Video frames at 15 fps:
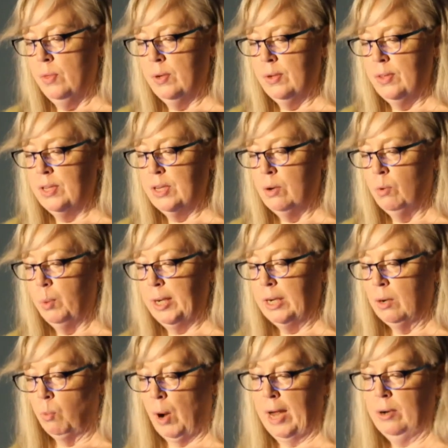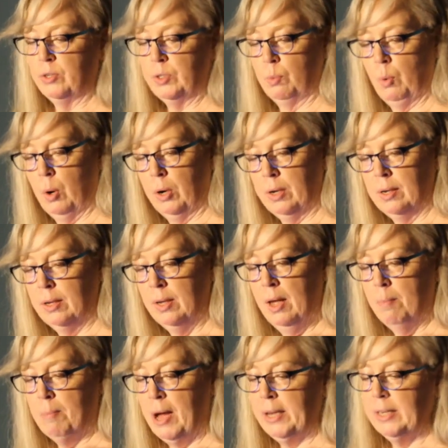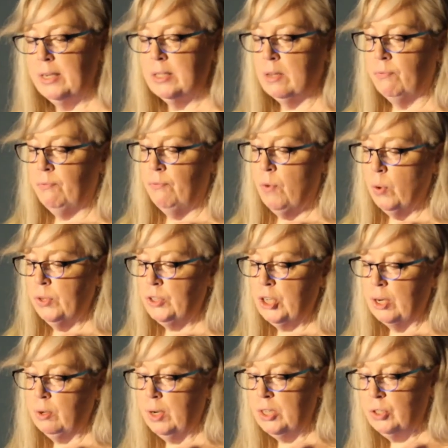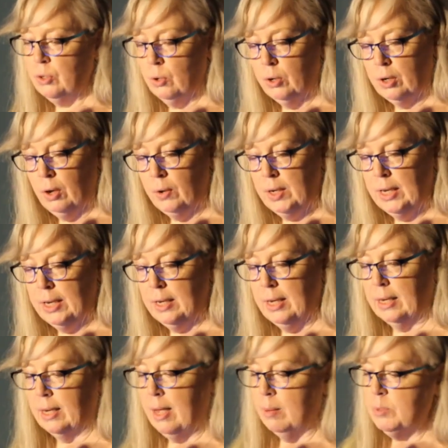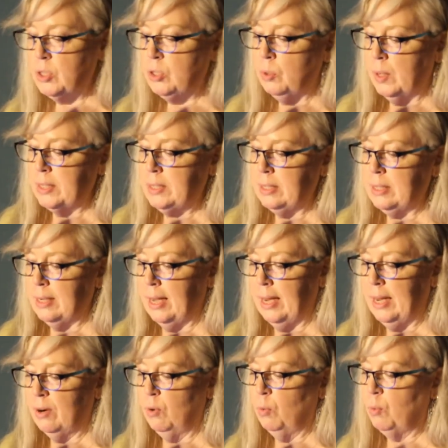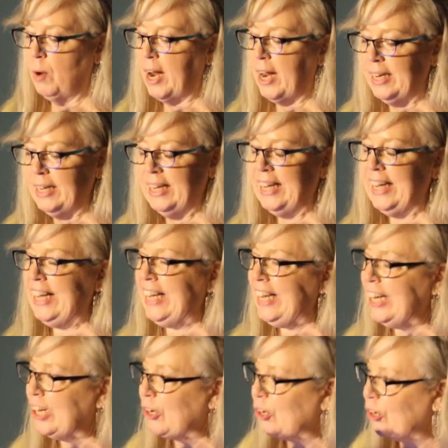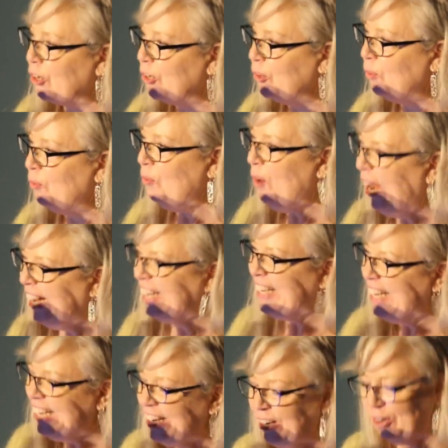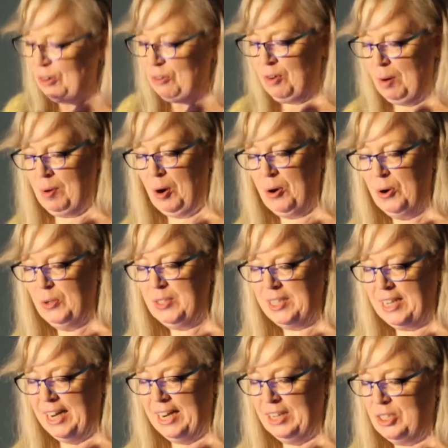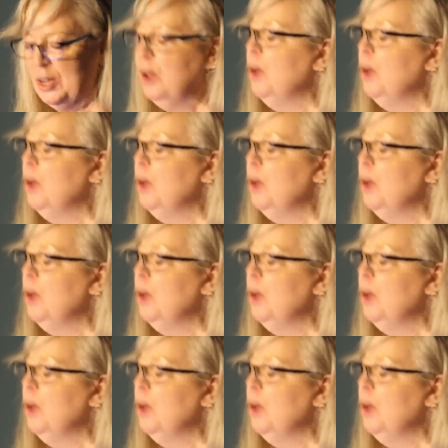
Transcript: the winning a Writers Award. Molly is a fourth generation Oregonian and comes to us tonight right here, right here from our own stage.